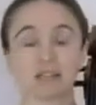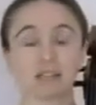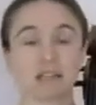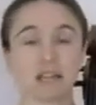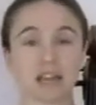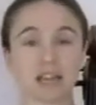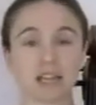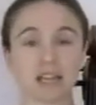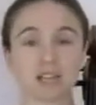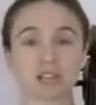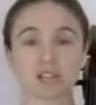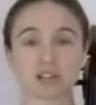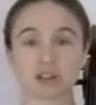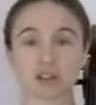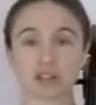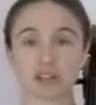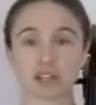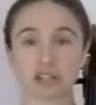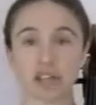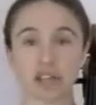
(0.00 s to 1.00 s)
like
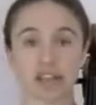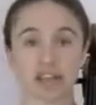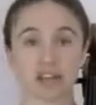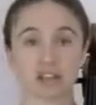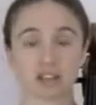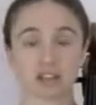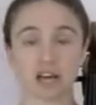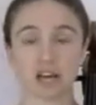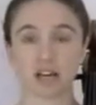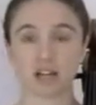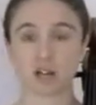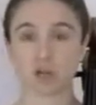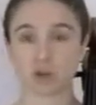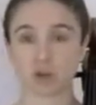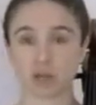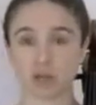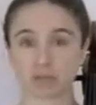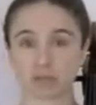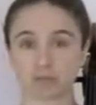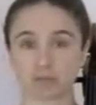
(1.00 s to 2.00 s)
turning the handle on a
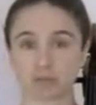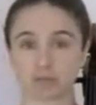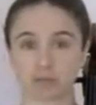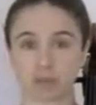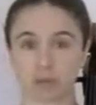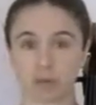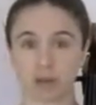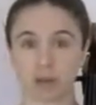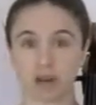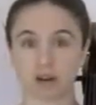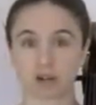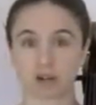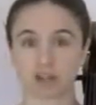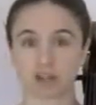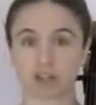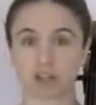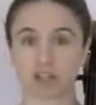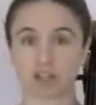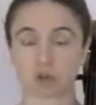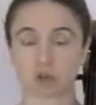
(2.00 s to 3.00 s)
door, okay, or
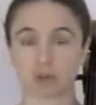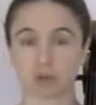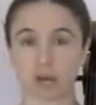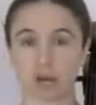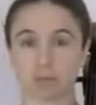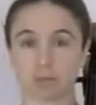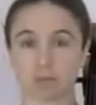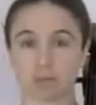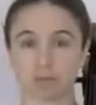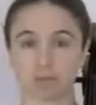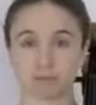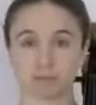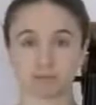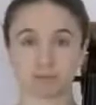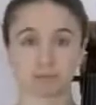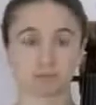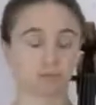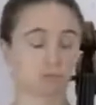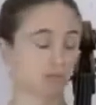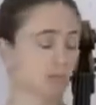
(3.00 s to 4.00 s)
turning a doorknob.
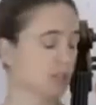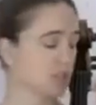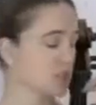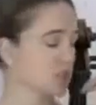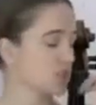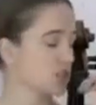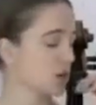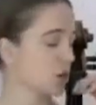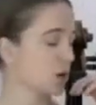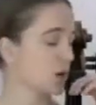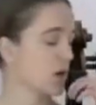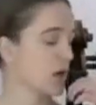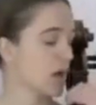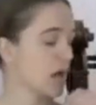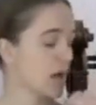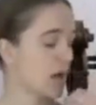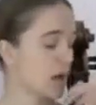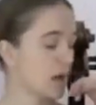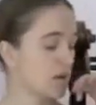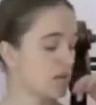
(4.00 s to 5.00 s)
So
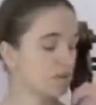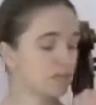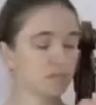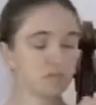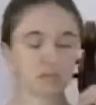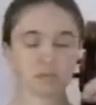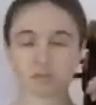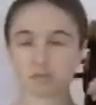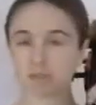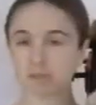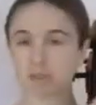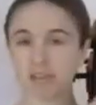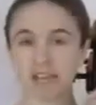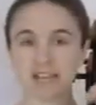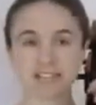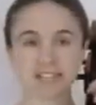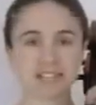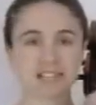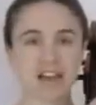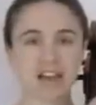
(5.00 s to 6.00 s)

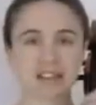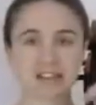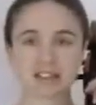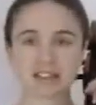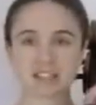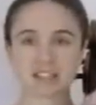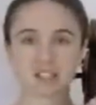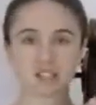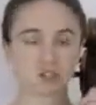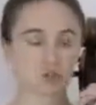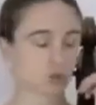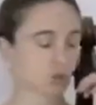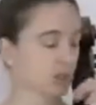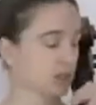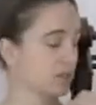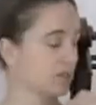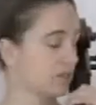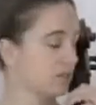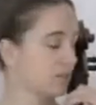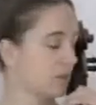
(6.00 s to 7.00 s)
it's not this
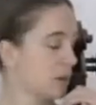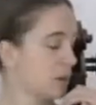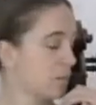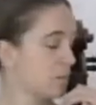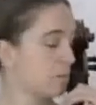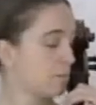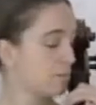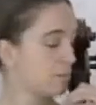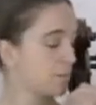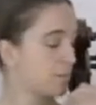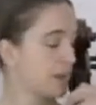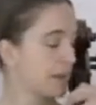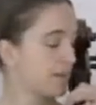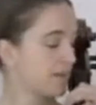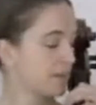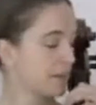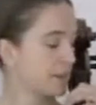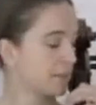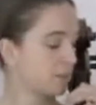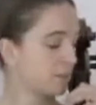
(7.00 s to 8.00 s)
sort of
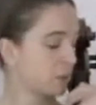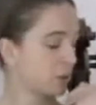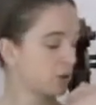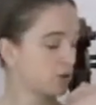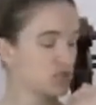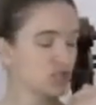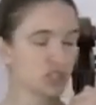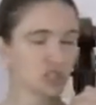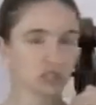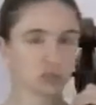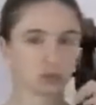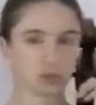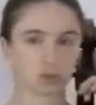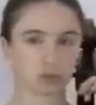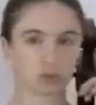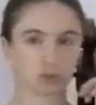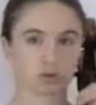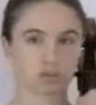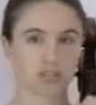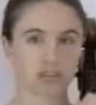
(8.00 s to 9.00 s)
pivot motion
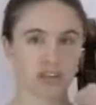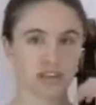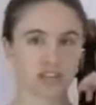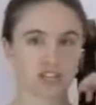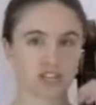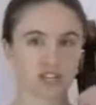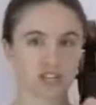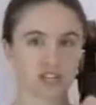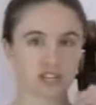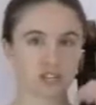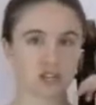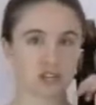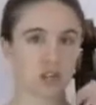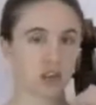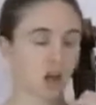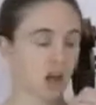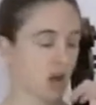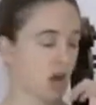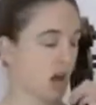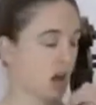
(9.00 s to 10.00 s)
or
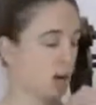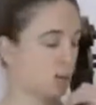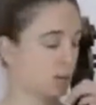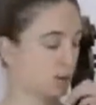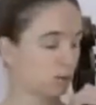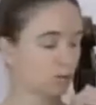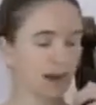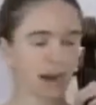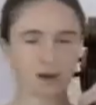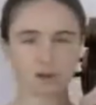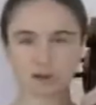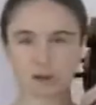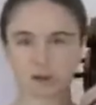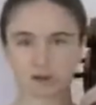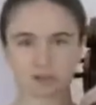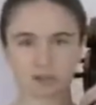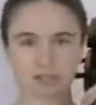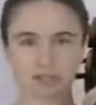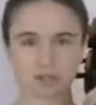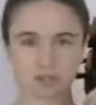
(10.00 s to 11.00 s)
rotation around
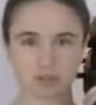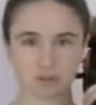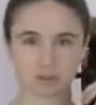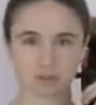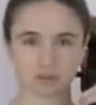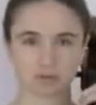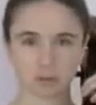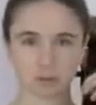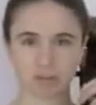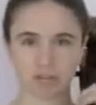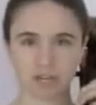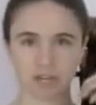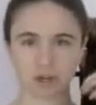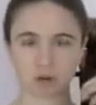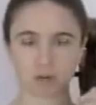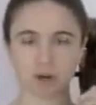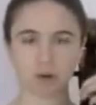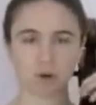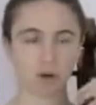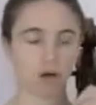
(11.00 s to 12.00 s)
the wrist or from the
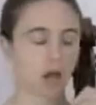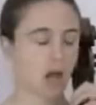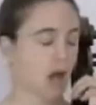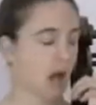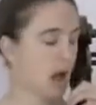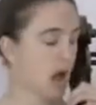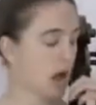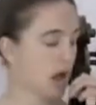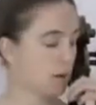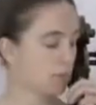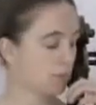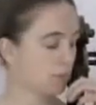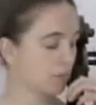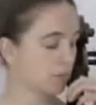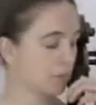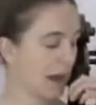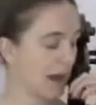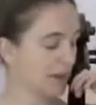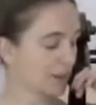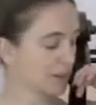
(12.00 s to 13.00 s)
elbow.
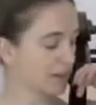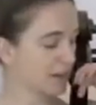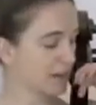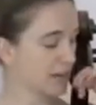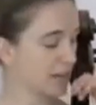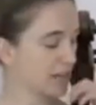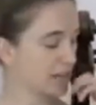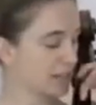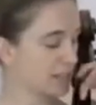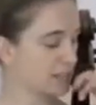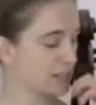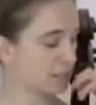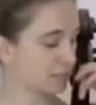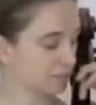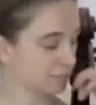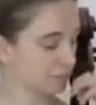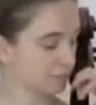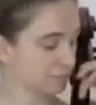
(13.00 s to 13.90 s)
Rather, it is